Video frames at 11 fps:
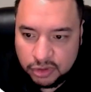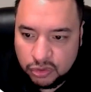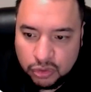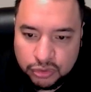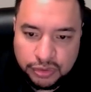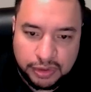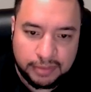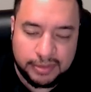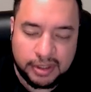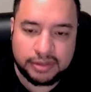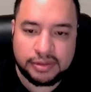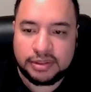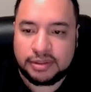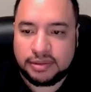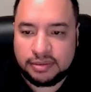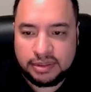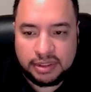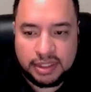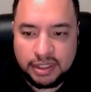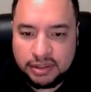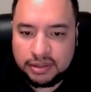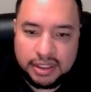go to your email address,
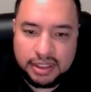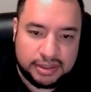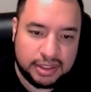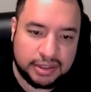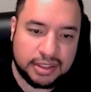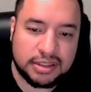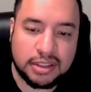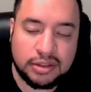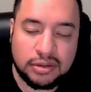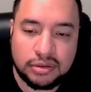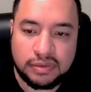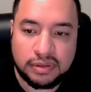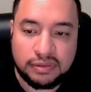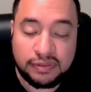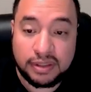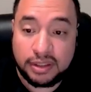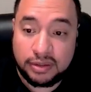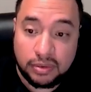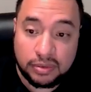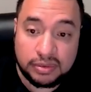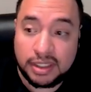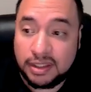click on the link that they send you to verify that you
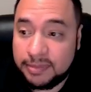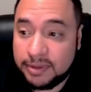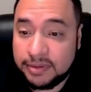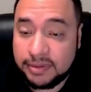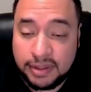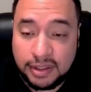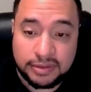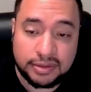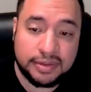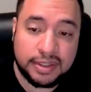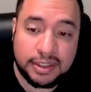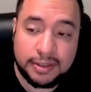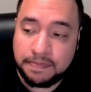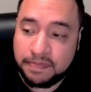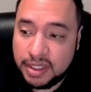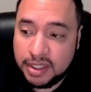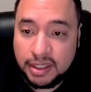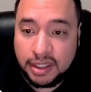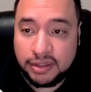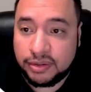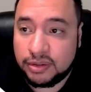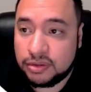own that email address already, and
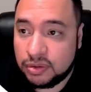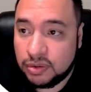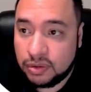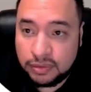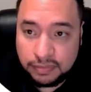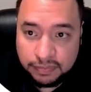you're good to go.